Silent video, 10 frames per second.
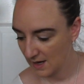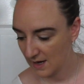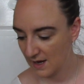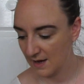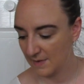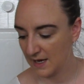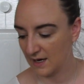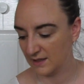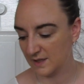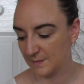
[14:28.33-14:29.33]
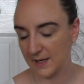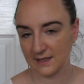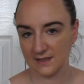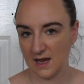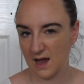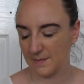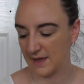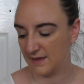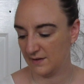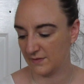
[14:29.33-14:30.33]
And I just picked that up,
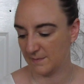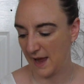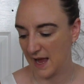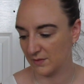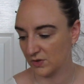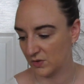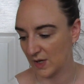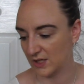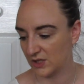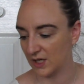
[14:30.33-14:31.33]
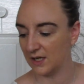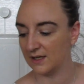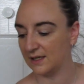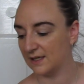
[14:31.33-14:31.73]
I think from Pound Stretcher.